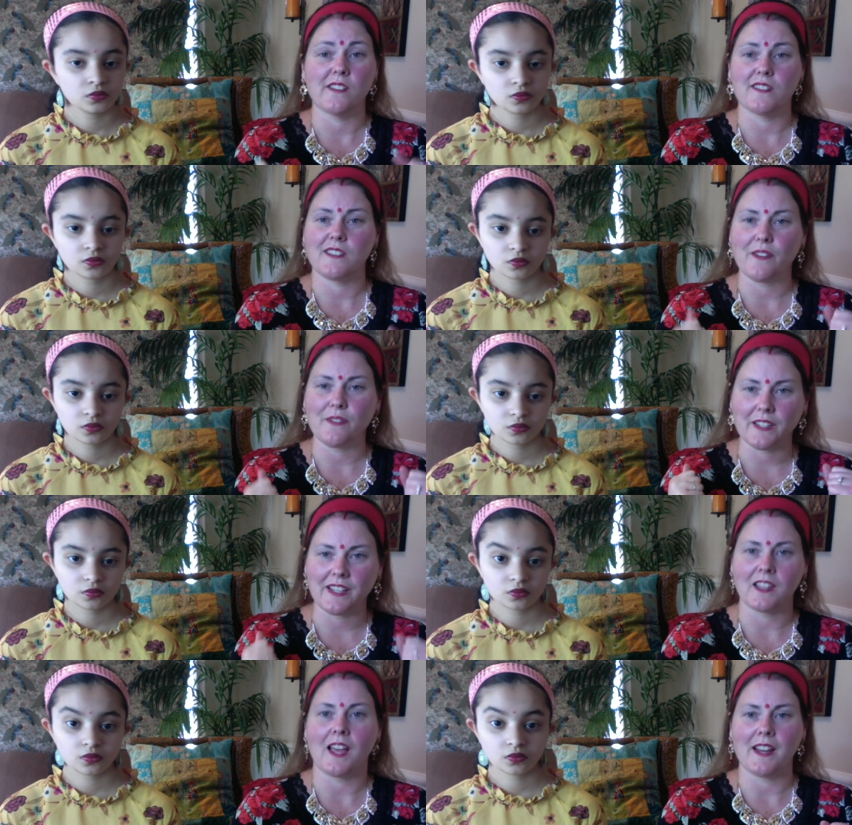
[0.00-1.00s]
Speaker 1: is definitely
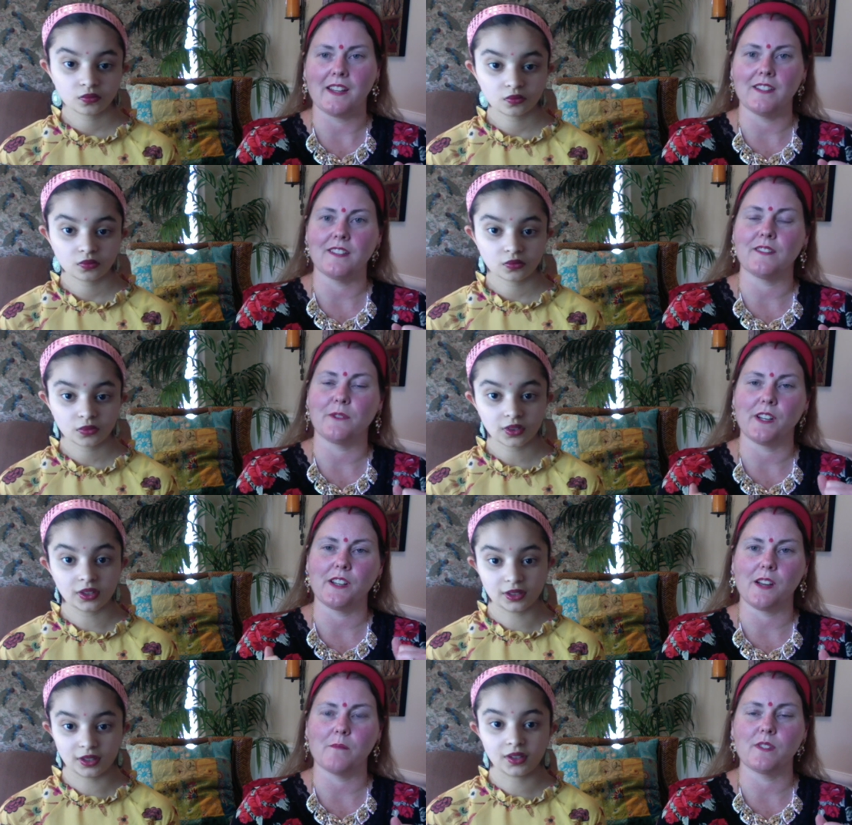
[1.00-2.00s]
a lioness when it
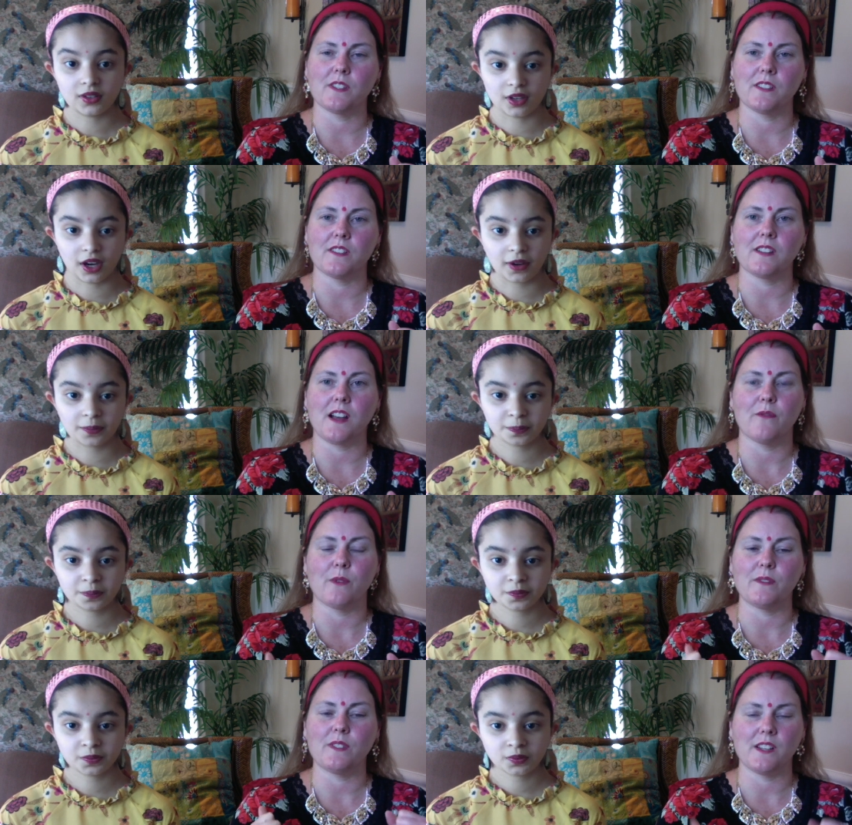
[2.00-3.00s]
comes to this yeah. stuff.
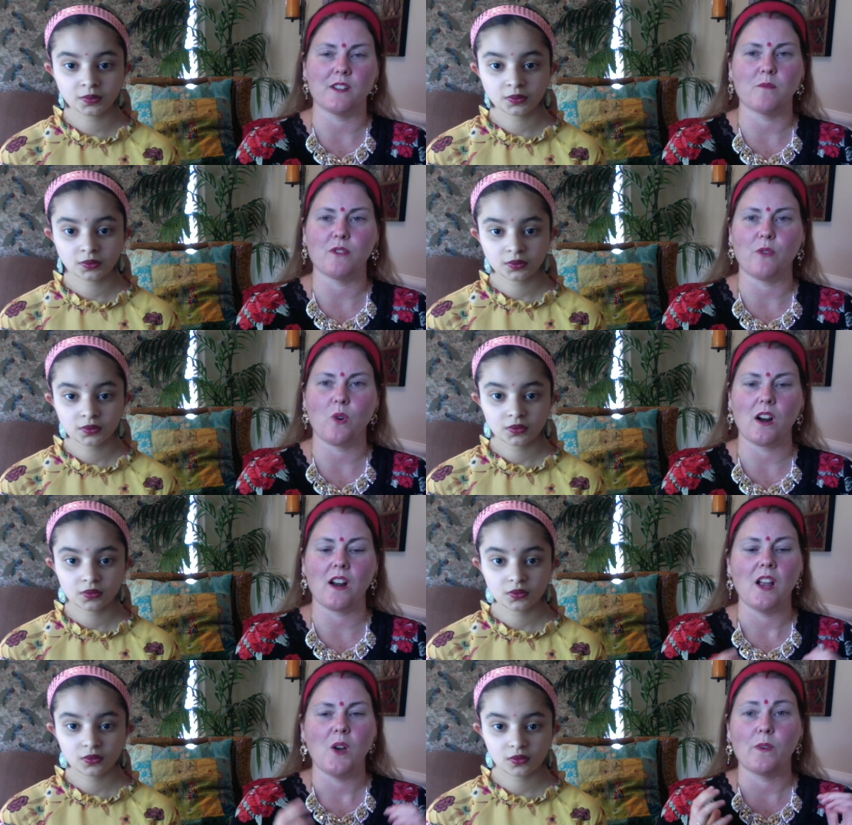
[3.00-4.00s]
We've seen her before.
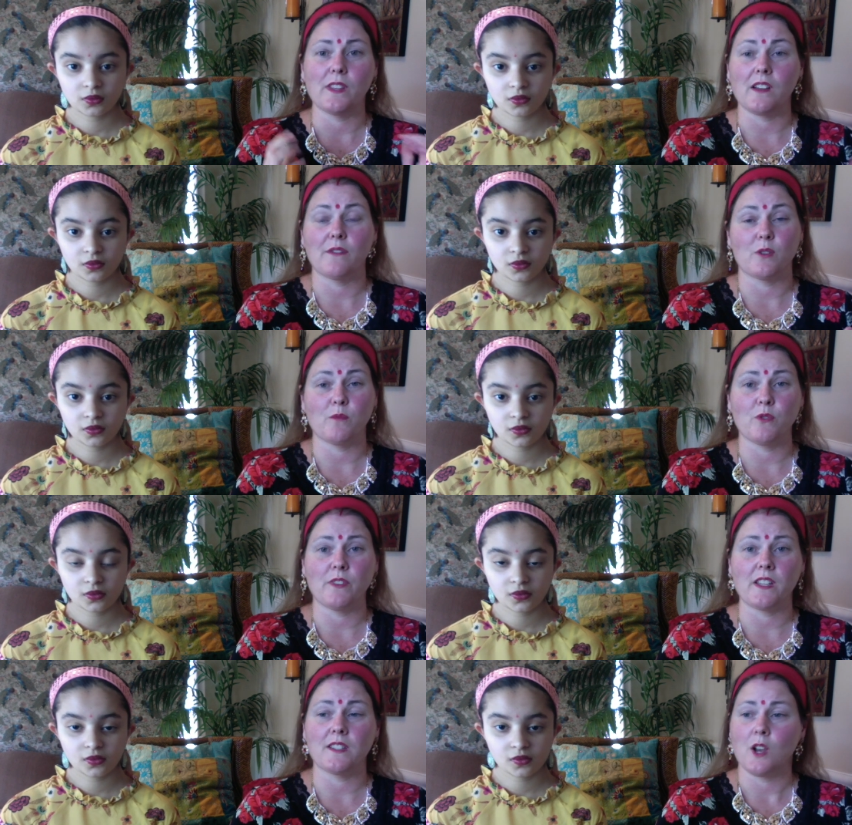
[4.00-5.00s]
We love her
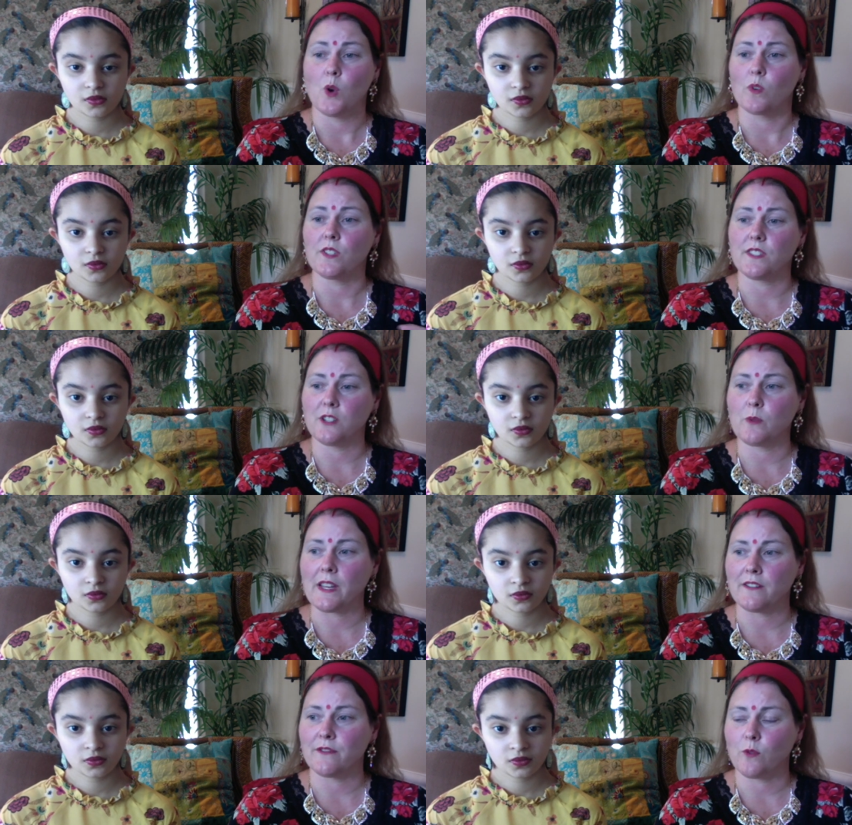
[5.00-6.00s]
movies. We're still
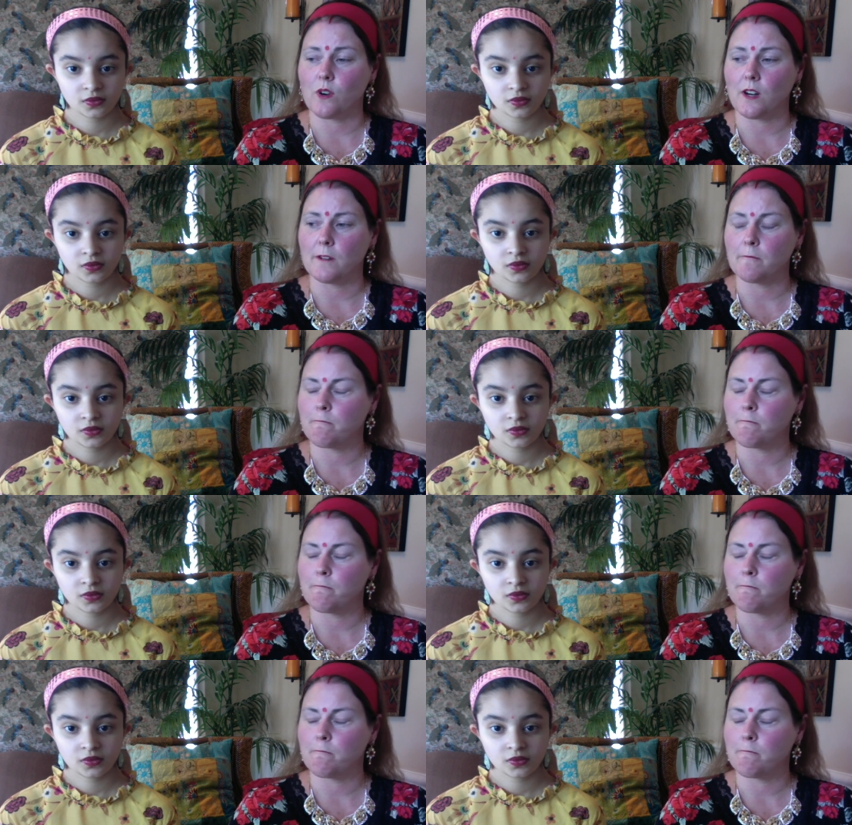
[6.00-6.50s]
waiting for